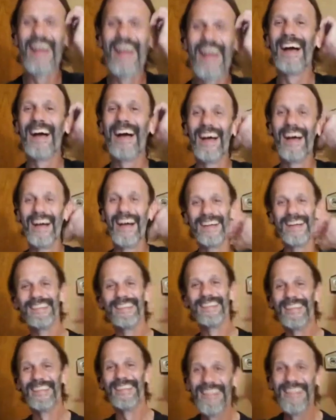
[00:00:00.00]
So that's
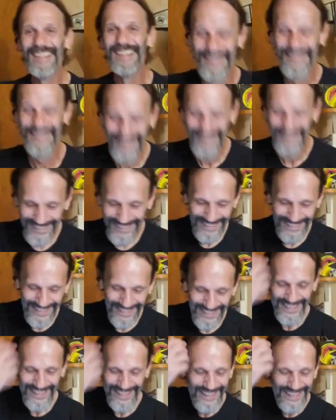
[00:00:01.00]
just the
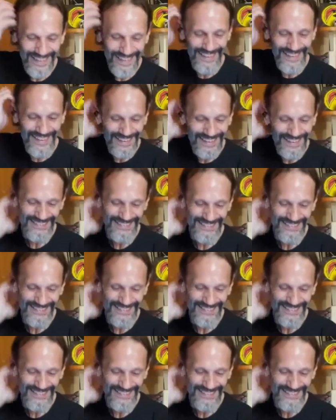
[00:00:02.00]
difference. He's just a